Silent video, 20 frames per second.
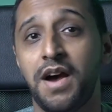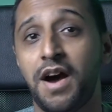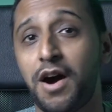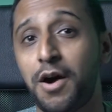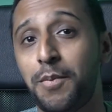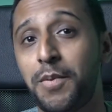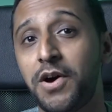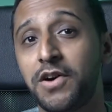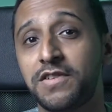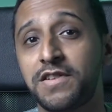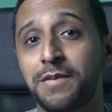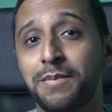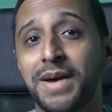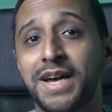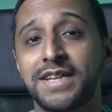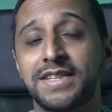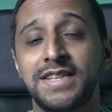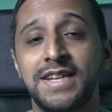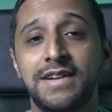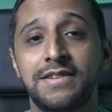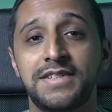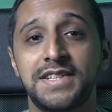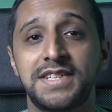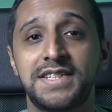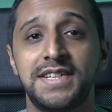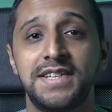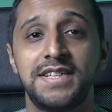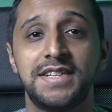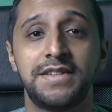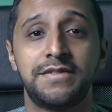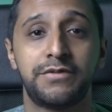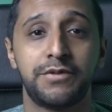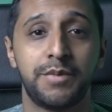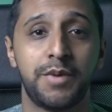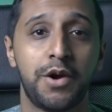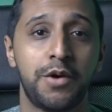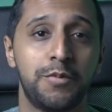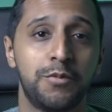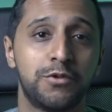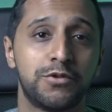I'll pass it back now to Cindy from
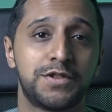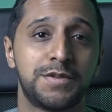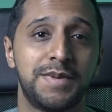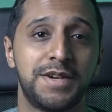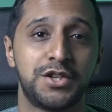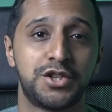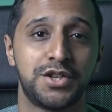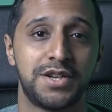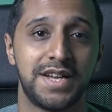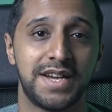Home Automation